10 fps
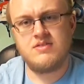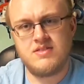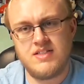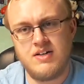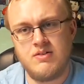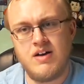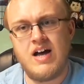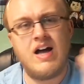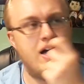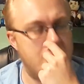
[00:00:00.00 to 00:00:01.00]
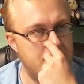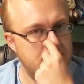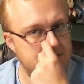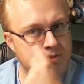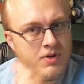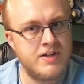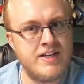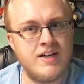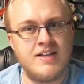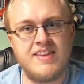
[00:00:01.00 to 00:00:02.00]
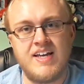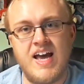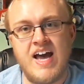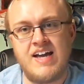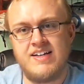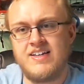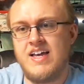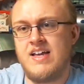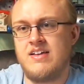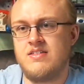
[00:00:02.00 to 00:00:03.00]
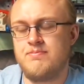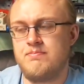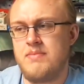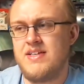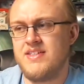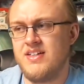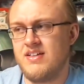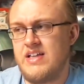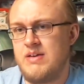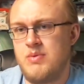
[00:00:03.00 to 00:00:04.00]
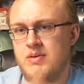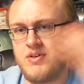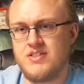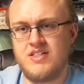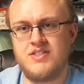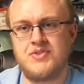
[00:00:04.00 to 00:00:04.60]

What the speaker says: So, I was working on the attic, and basically we were just